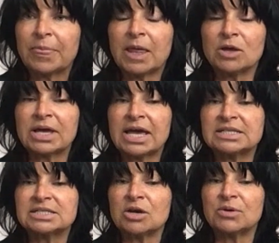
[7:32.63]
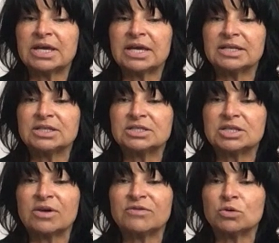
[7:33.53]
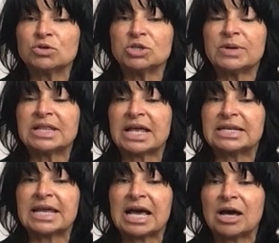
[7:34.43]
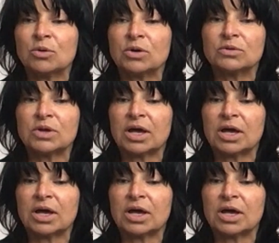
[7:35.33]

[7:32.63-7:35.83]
Okay, so if you're doing that now,